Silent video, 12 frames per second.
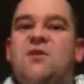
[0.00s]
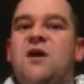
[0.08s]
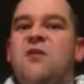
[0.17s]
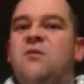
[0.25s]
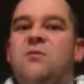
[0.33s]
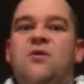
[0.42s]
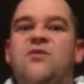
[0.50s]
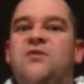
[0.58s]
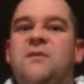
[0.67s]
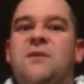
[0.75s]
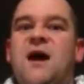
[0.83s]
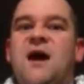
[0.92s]
against, I think it
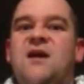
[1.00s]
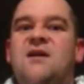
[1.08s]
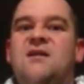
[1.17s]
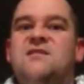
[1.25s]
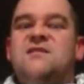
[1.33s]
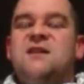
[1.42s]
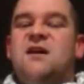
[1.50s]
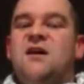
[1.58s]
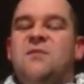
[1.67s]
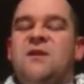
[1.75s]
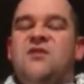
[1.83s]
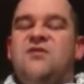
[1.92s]
was Marian Cilic, I
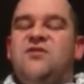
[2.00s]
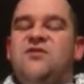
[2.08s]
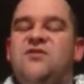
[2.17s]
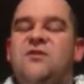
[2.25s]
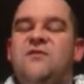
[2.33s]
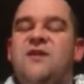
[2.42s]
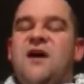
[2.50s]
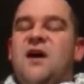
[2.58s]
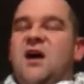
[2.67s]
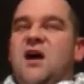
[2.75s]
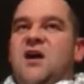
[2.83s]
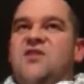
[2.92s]
believe.
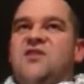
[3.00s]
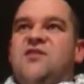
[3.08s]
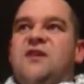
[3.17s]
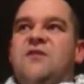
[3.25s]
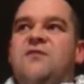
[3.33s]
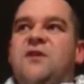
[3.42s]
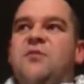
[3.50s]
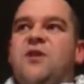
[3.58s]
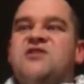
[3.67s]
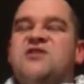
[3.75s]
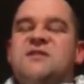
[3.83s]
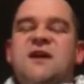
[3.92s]
And just have a look what he
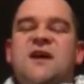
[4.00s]
does